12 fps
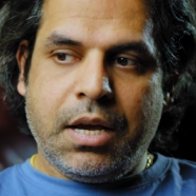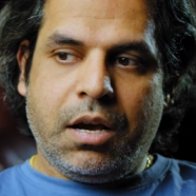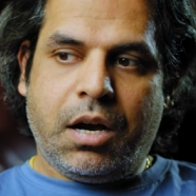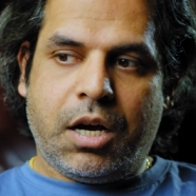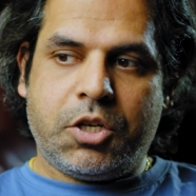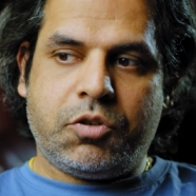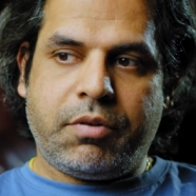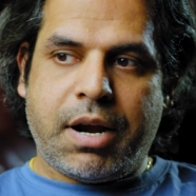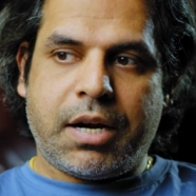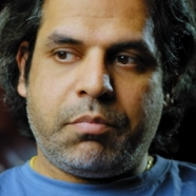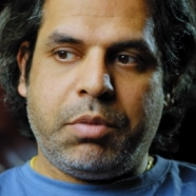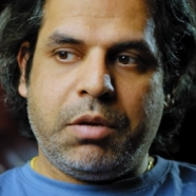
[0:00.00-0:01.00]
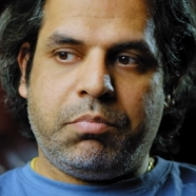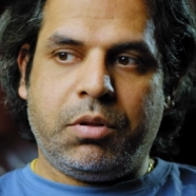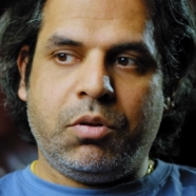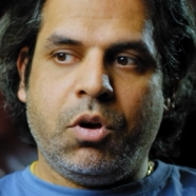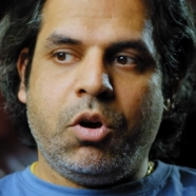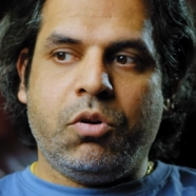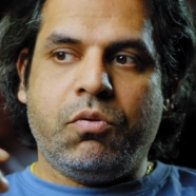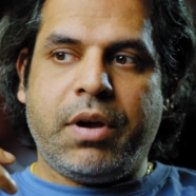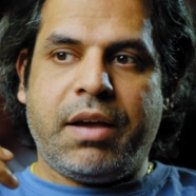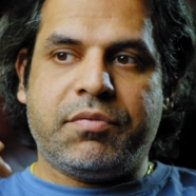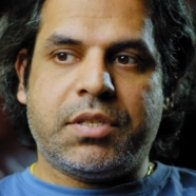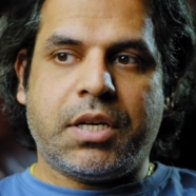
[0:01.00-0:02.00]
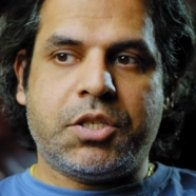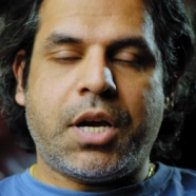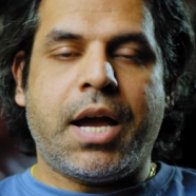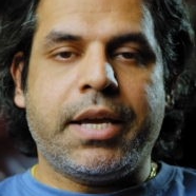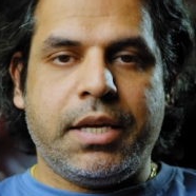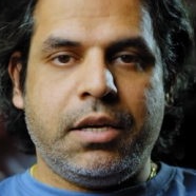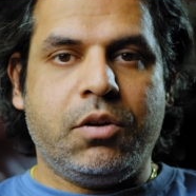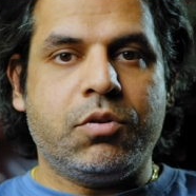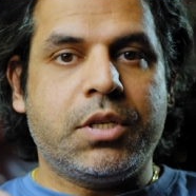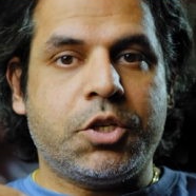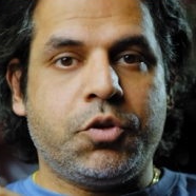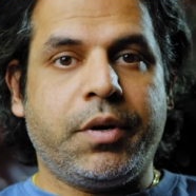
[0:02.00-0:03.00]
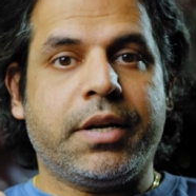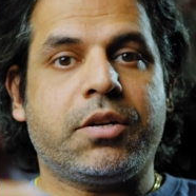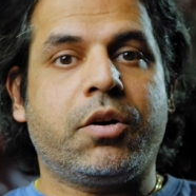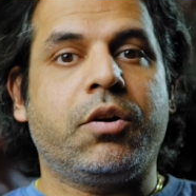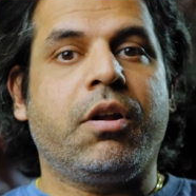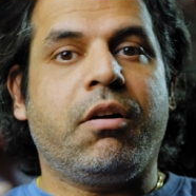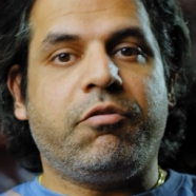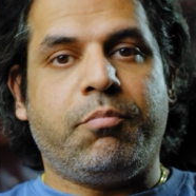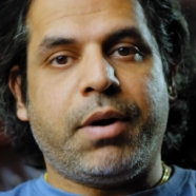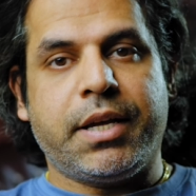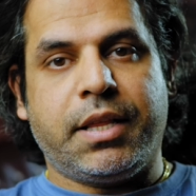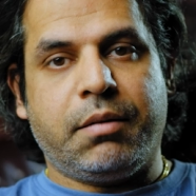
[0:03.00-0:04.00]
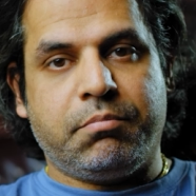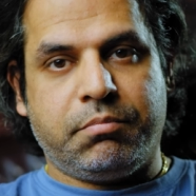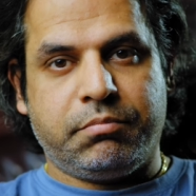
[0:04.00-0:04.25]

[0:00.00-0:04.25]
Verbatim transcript: attract people who have such high egos that you get turned off by them.